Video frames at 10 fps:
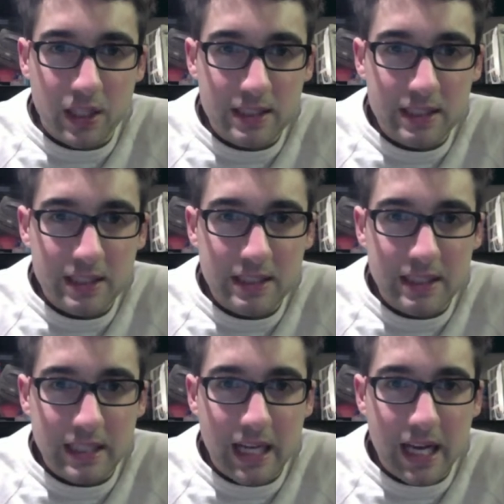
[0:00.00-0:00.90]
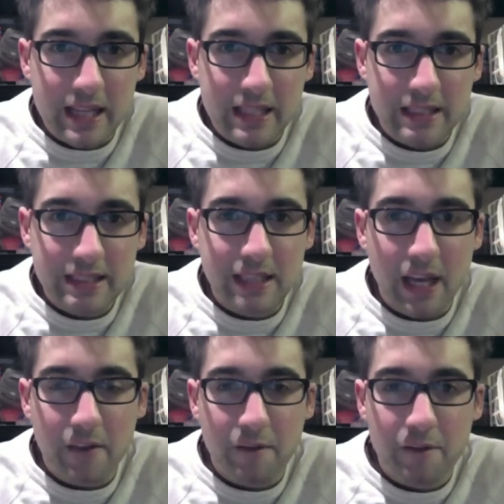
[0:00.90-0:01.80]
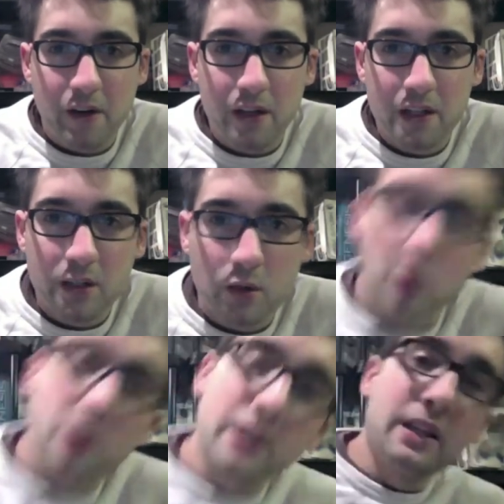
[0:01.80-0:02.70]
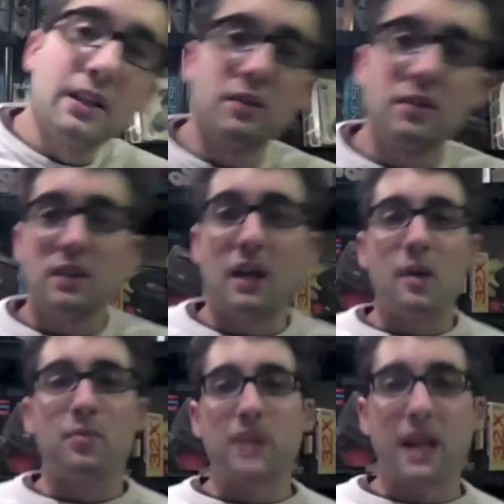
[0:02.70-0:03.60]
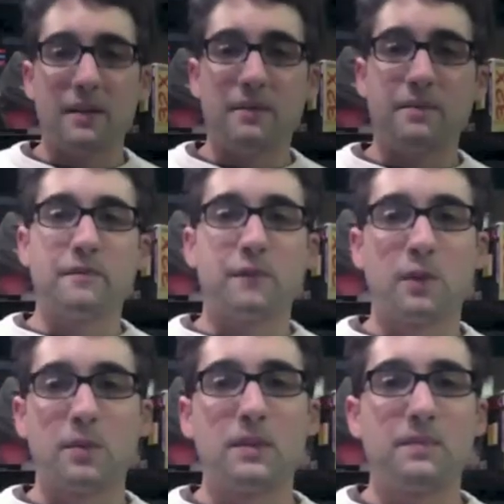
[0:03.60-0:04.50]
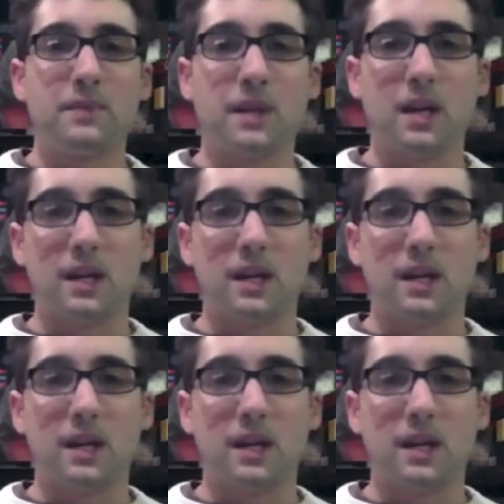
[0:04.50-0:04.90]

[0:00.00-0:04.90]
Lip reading: Jetsons. This is a fun, quirky little platformer.